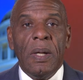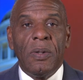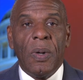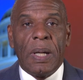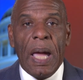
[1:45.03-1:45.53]

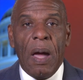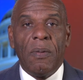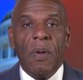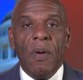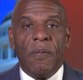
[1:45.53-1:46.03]
to
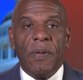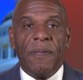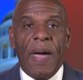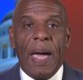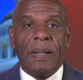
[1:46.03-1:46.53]
account for the
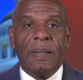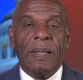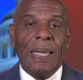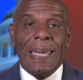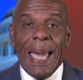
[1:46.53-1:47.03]
fact
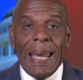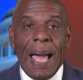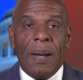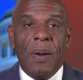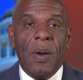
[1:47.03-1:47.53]
that they
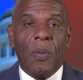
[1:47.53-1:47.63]
cannot